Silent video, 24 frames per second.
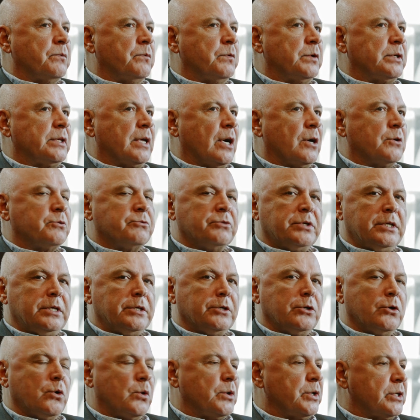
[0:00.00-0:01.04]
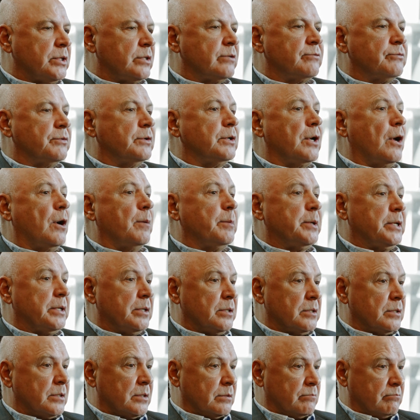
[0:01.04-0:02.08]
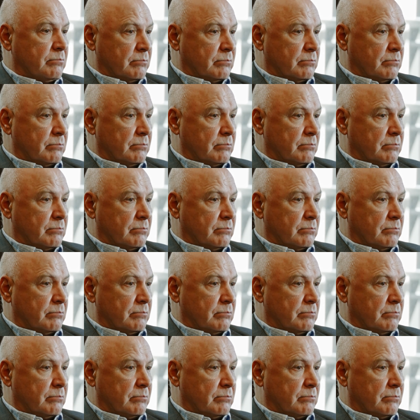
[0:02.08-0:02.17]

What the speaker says: without really knowing the phenomenon.